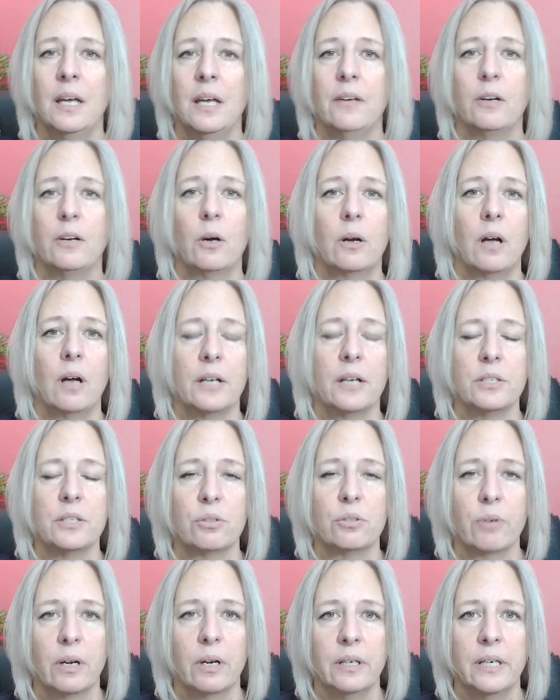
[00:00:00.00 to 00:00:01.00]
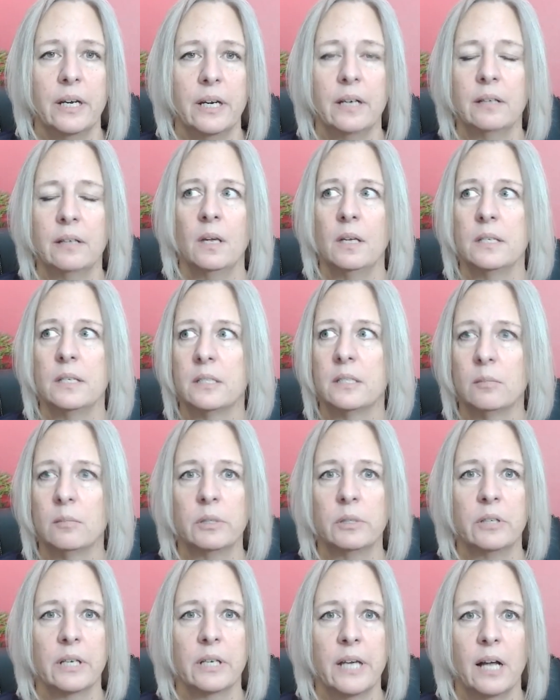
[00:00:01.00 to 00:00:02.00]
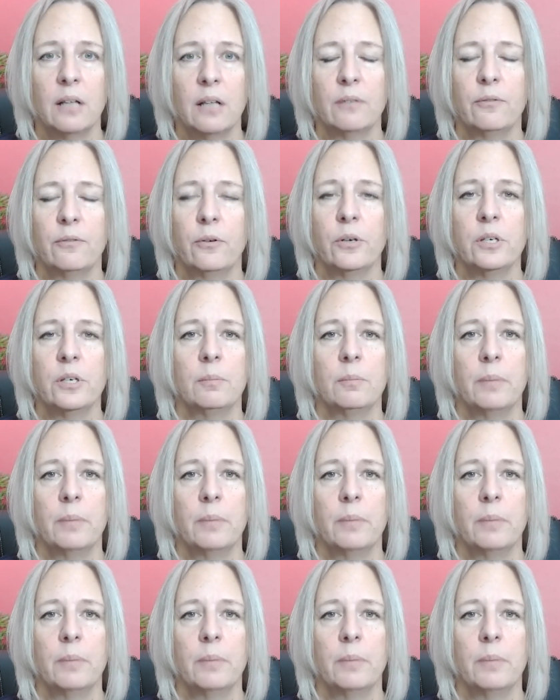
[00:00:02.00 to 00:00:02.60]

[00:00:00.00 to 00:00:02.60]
Go to Australia, similar to California,